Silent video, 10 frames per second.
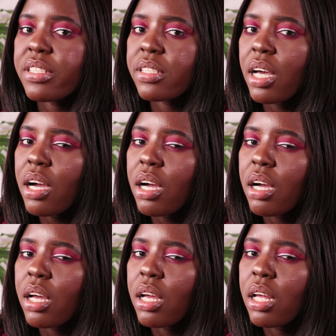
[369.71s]

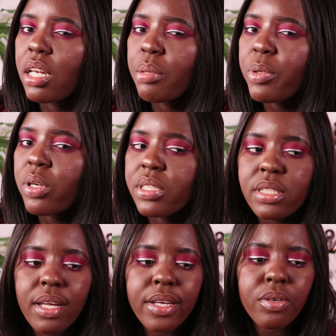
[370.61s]
star lip
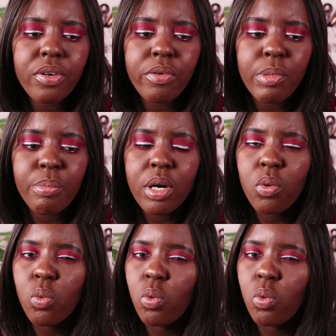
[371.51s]
glosses i don't remember